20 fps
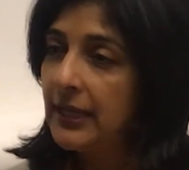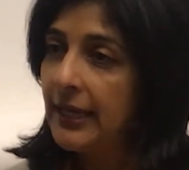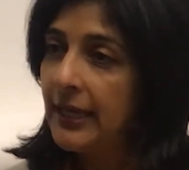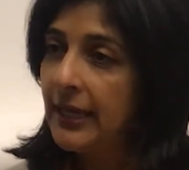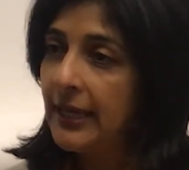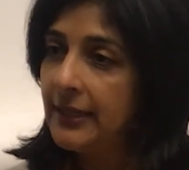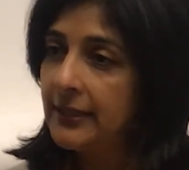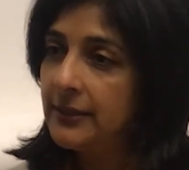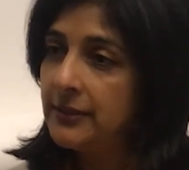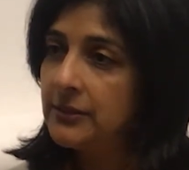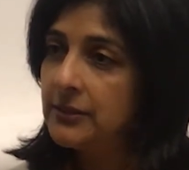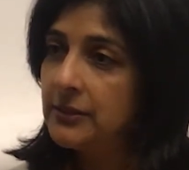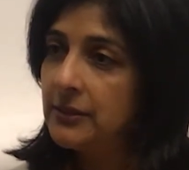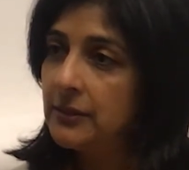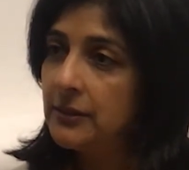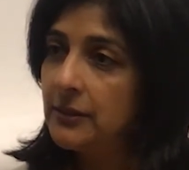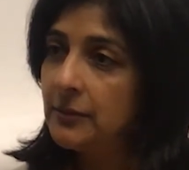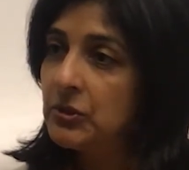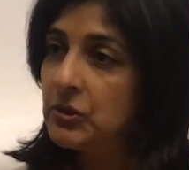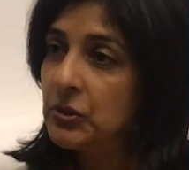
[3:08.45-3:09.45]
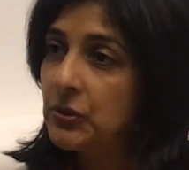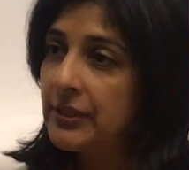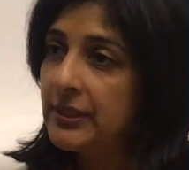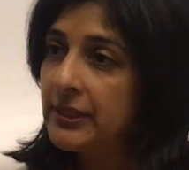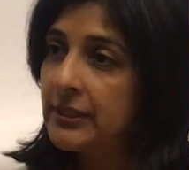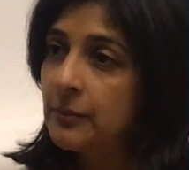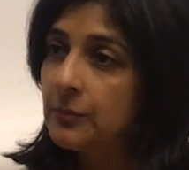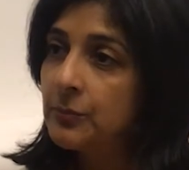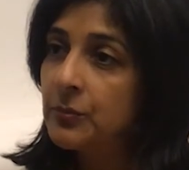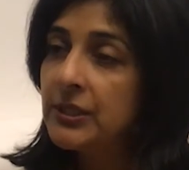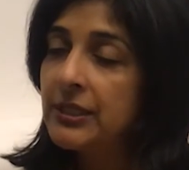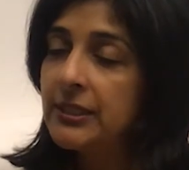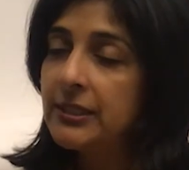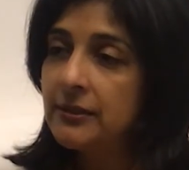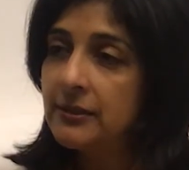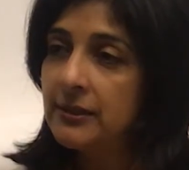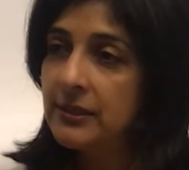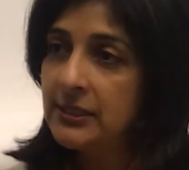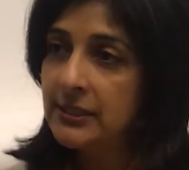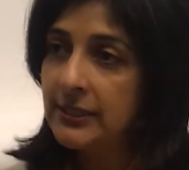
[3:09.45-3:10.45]
and the majority
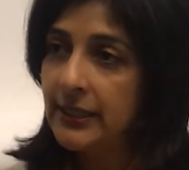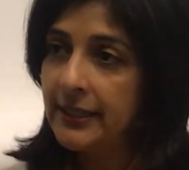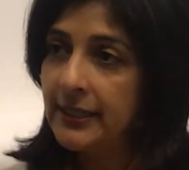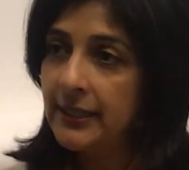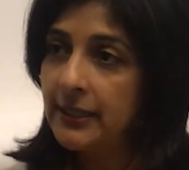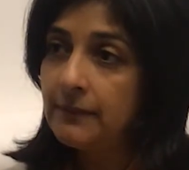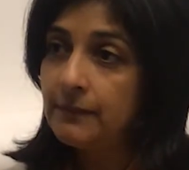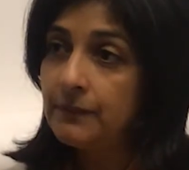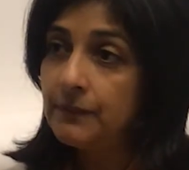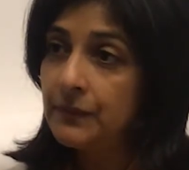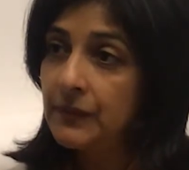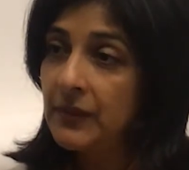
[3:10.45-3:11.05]
completed the study.